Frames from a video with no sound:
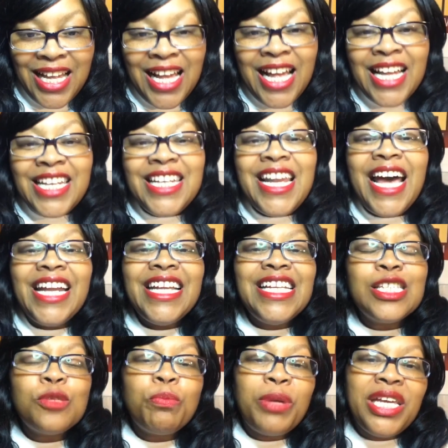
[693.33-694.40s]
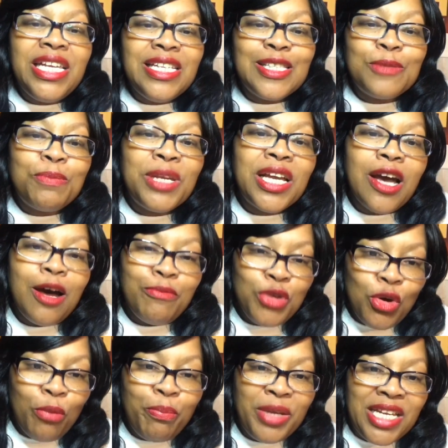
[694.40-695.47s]
Let his peace become your
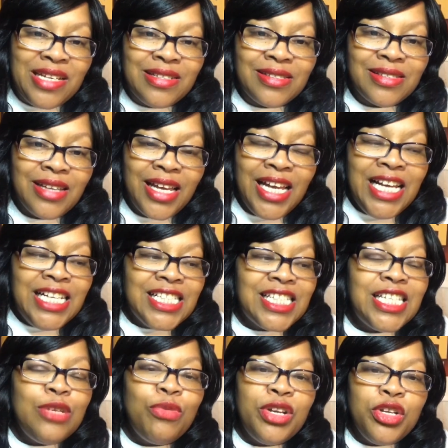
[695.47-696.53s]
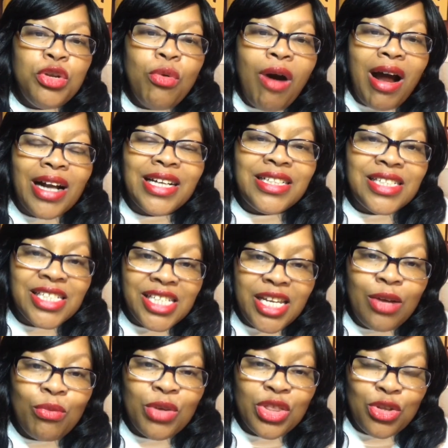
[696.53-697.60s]
peace. See, when you are content
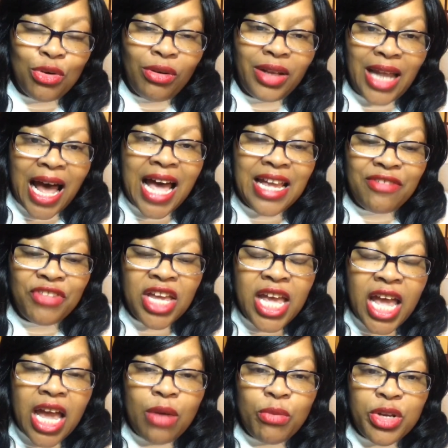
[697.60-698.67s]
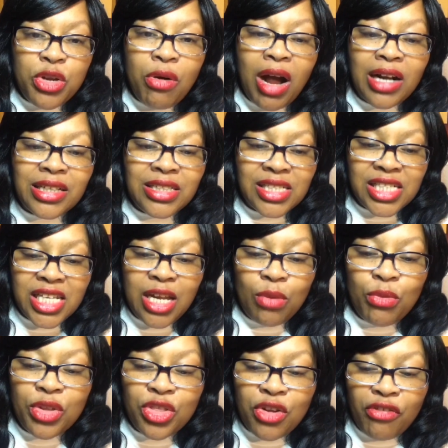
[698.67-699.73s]
with your life and when you are content
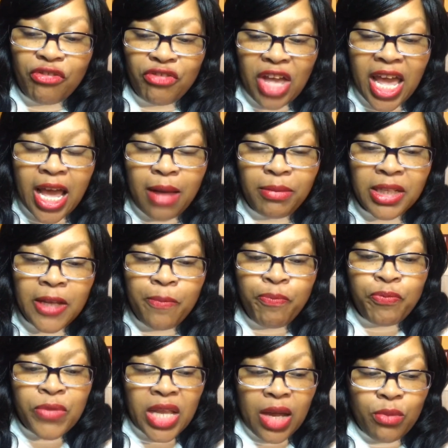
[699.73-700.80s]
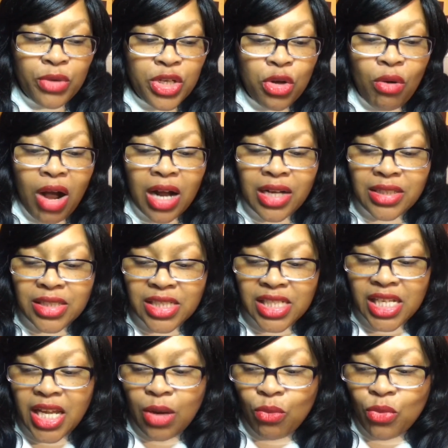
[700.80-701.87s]
with your family and when you are
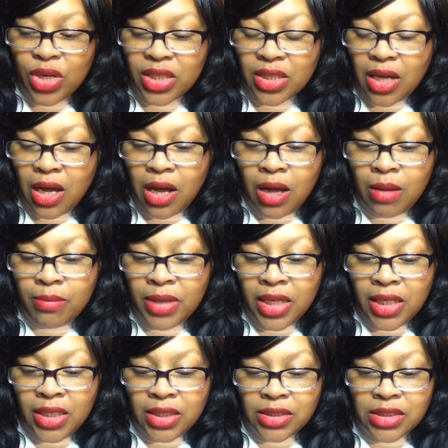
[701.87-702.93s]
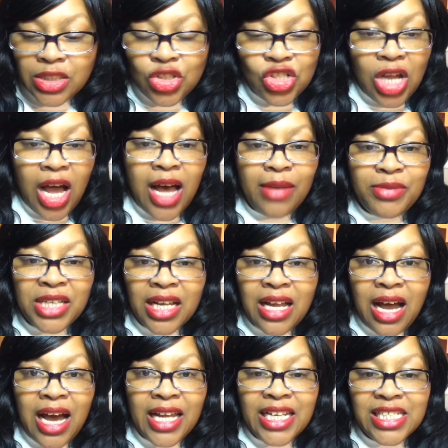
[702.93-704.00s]
content with um, the job that
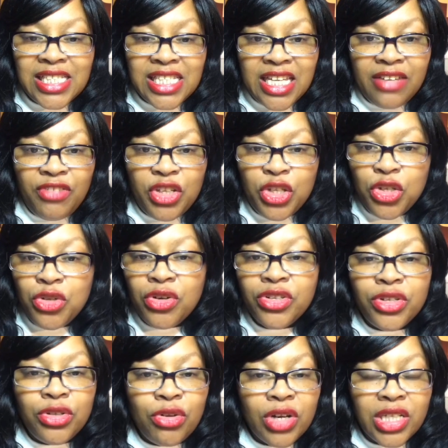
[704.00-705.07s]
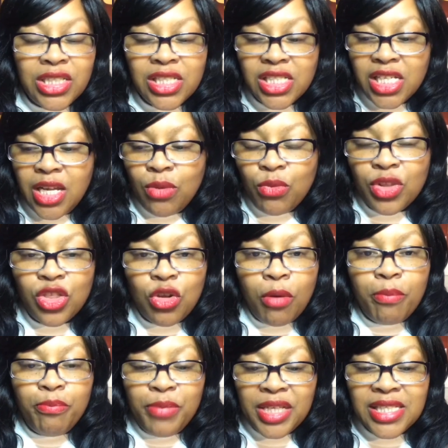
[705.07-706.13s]
God has given you, you're content with your
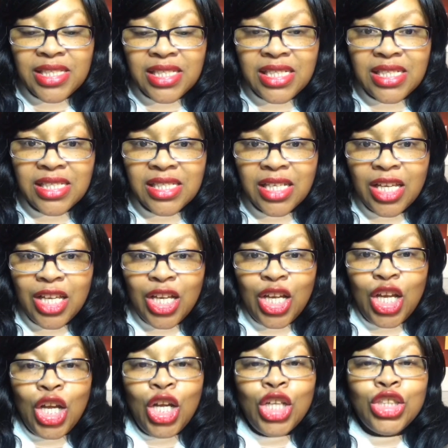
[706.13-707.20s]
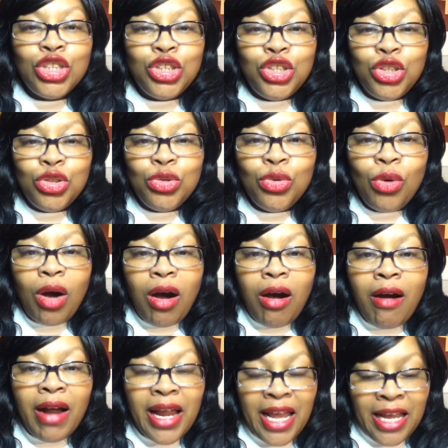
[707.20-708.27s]
business, you are
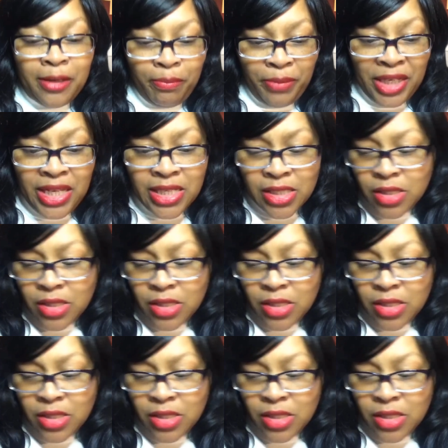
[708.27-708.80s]
at peace.